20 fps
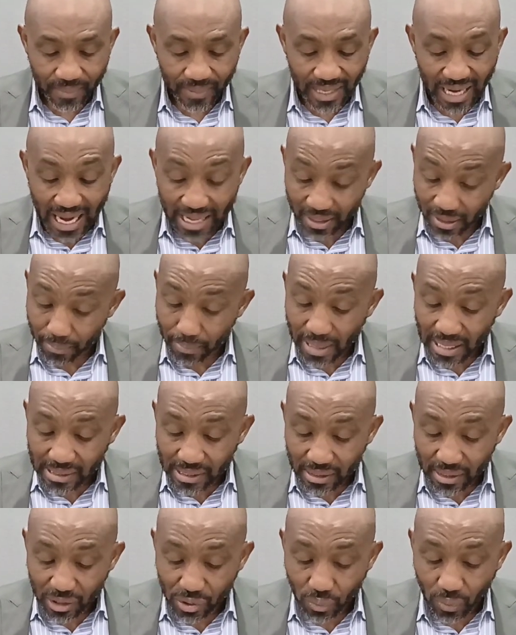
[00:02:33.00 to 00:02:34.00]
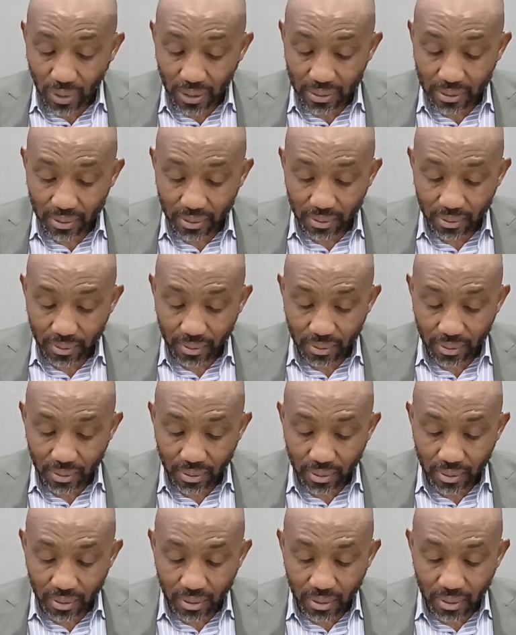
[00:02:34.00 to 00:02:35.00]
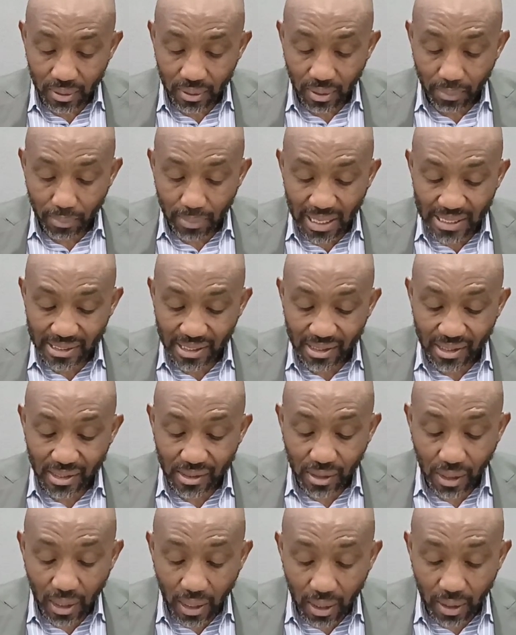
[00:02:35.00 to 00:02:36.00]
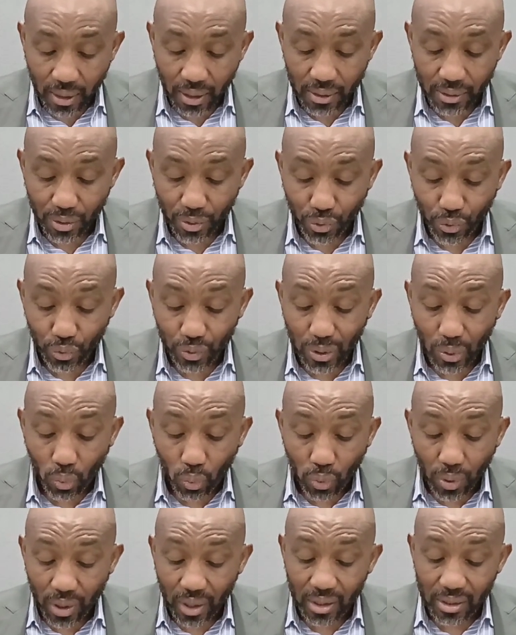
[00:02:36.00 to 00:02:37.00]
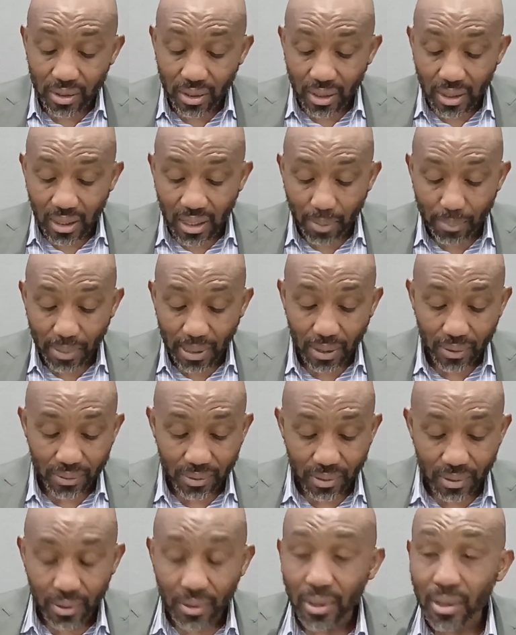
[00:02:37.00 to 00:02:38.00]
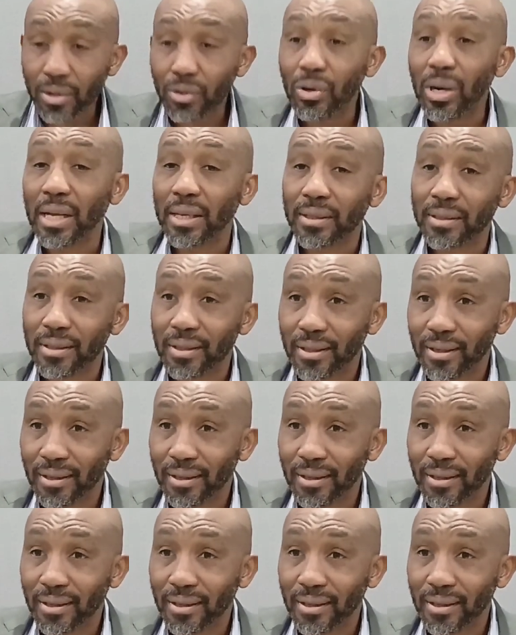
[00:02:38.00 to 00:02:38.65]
And the message is what? The message is heard through the word about Christ.